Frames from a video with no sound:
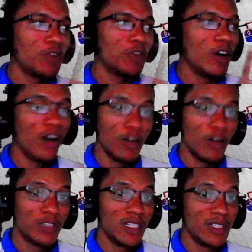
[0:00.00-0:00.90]
of
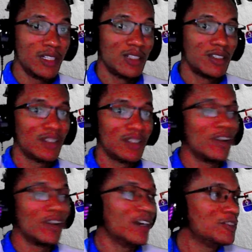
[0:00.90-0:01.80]
D, right?
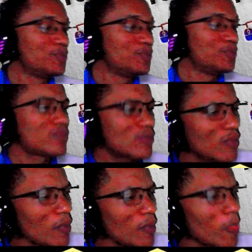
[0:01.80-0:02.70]

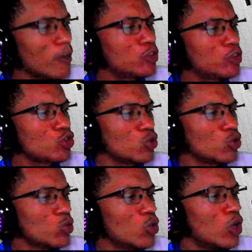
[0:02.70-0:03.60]
So
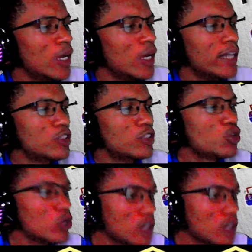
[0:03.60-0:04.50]
in
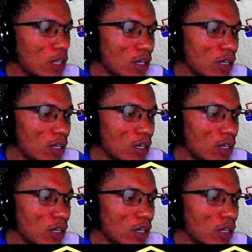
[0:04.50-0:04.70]
total,